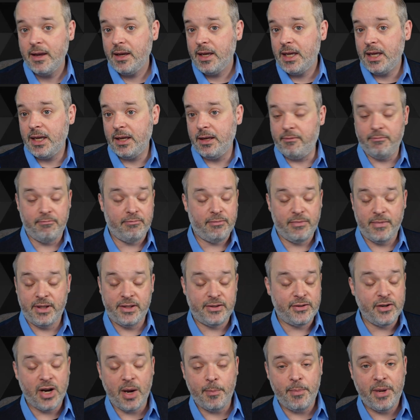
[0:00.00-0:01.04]

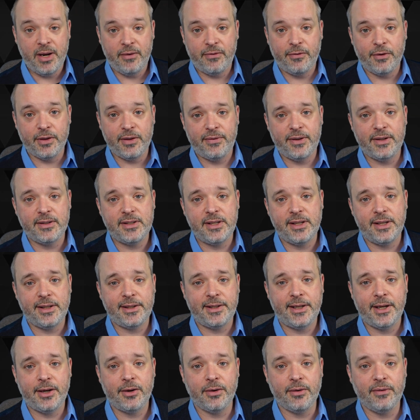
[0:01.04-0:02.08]
It's not meant for the
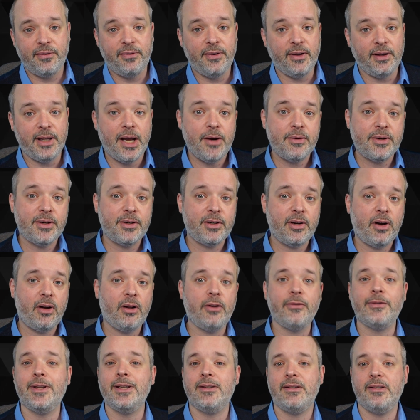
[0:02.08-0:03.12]
facilitator to fill out at all.
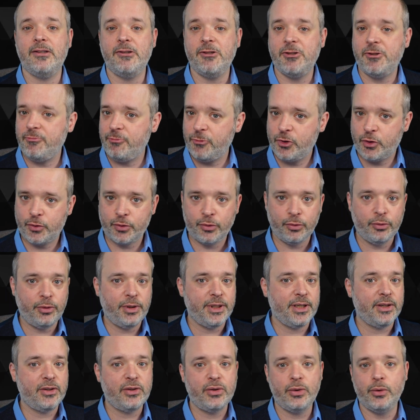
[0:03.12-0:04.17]
This is truly
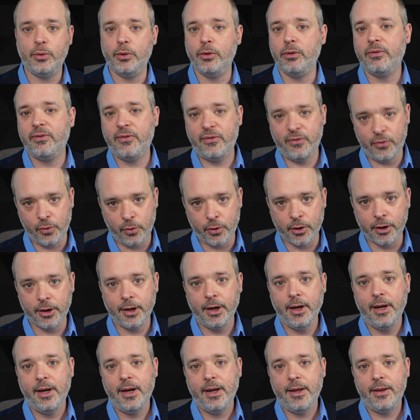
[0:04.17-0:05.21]
a tool for
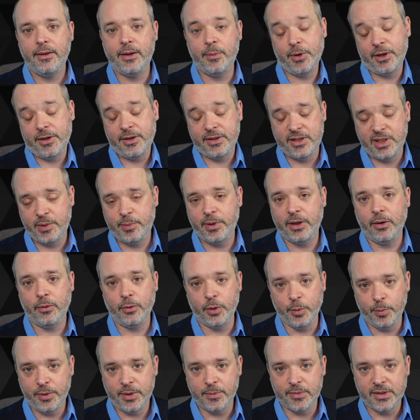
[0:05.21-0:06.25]
the participant
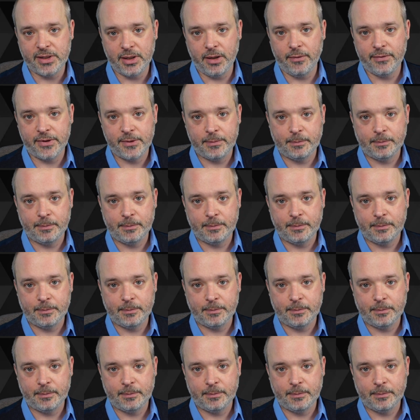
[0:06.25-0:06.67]
group themselves.